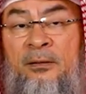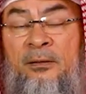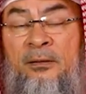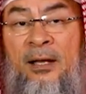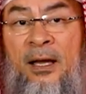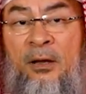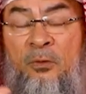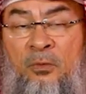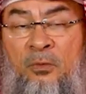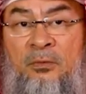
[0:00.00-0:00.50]

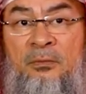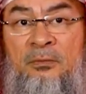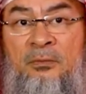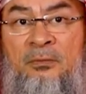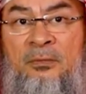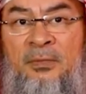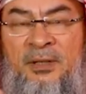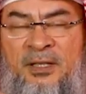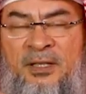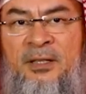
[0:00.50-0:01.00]
Now,
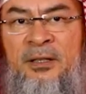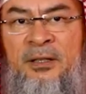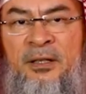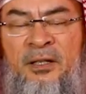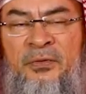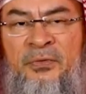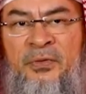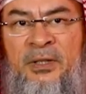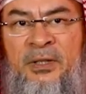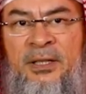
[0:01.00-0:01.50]
listen
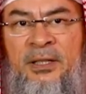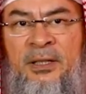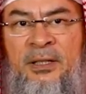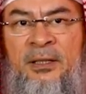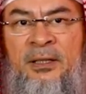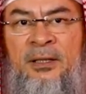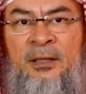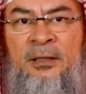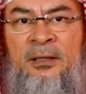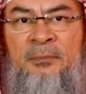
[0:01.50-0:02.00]
carefully.
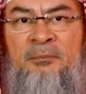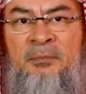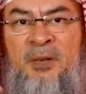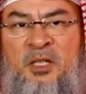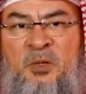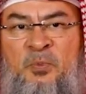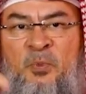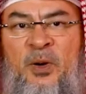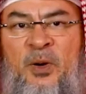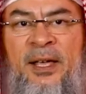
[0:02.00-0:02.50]

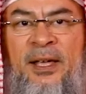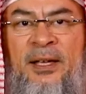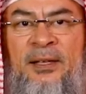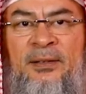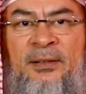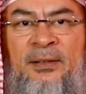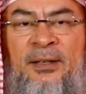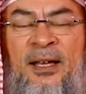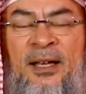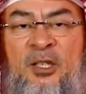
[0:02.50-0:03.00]
Must pray
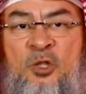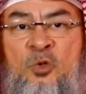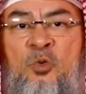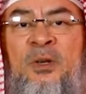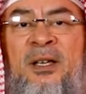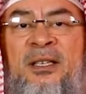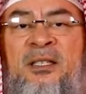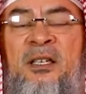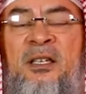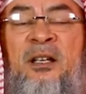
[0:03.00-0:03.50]
it as
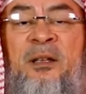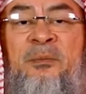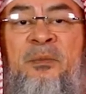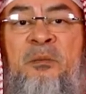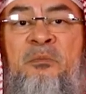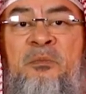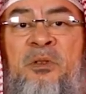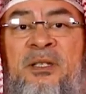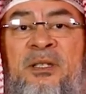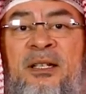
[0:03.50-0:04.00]
soon as he
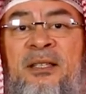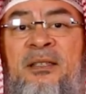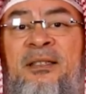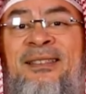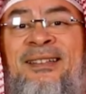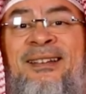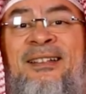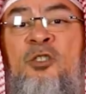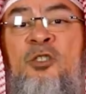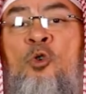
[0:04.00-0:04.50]
remembers it.
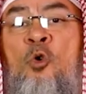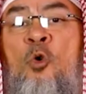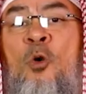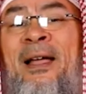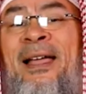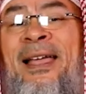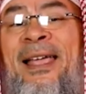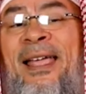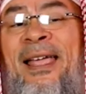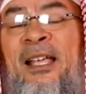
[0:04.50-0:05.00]
There's no
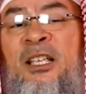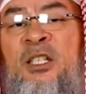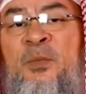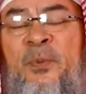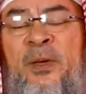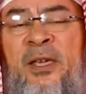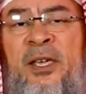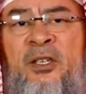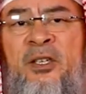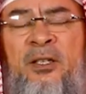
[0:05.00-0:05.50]

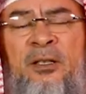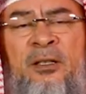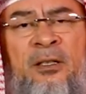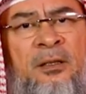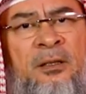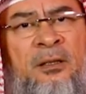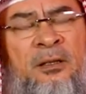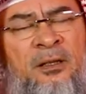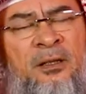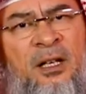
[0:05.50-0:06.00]
expiation.
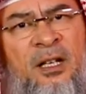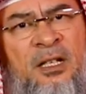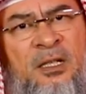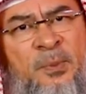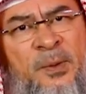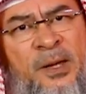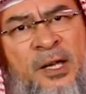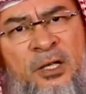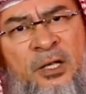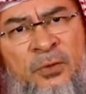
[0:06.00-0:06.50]

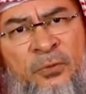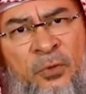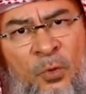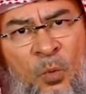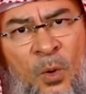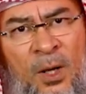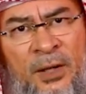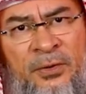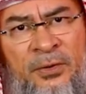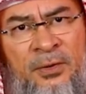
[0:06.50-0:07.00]
Expiation for
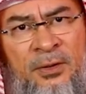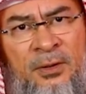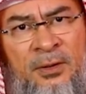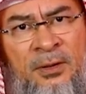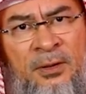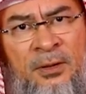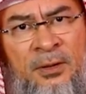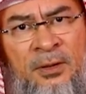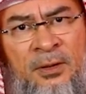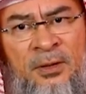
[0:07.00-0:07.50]
what?
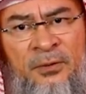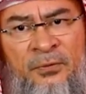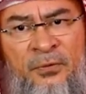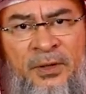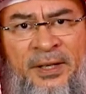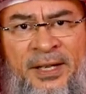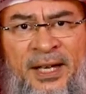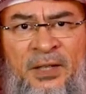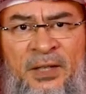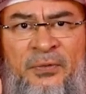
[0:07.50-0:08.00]

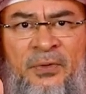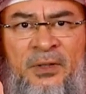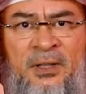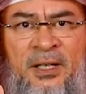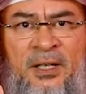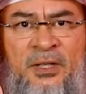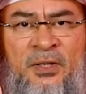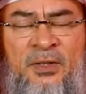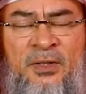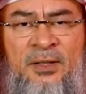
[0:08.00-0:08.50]

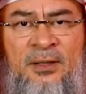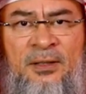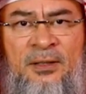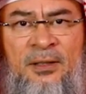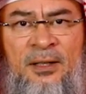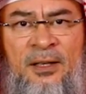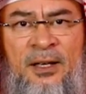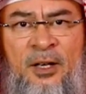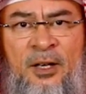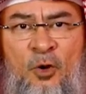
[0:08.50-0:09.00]
Forgetfulness
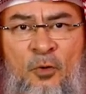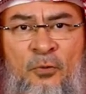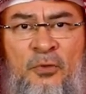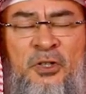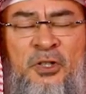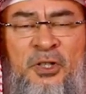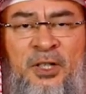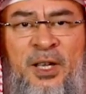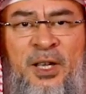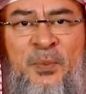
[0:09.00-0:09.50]
and
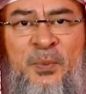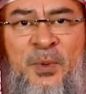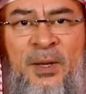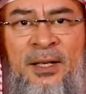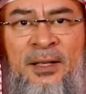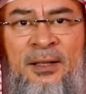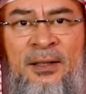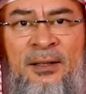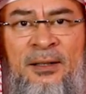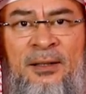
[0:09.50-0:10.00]

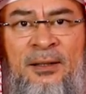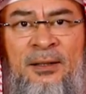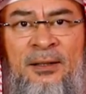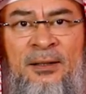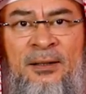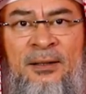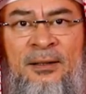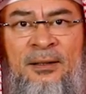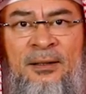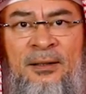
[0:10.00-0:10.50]
oversleeping
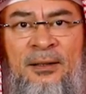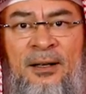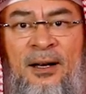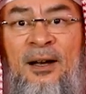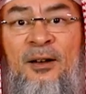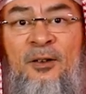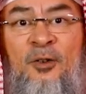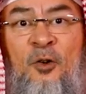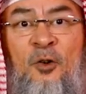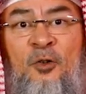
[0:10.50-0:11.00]

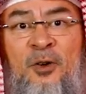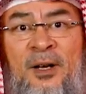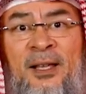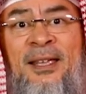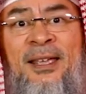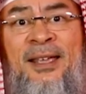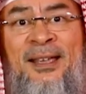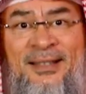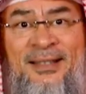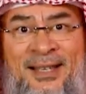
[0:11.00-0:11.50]
are
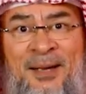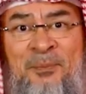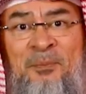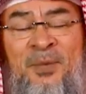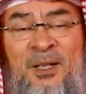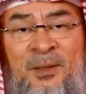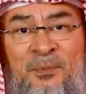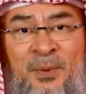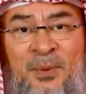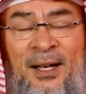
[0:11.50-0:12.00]
already
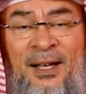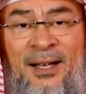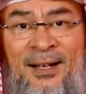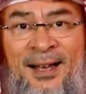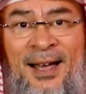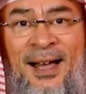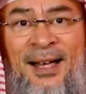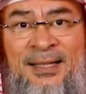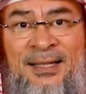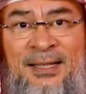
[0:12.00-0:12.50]
exempted by
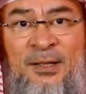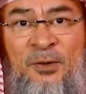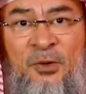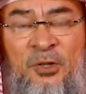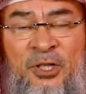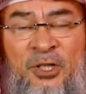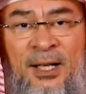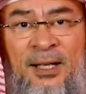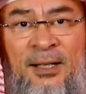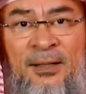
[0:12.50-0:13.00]
Allah Azza wa
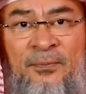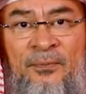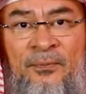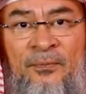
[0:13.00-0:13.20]
Jal.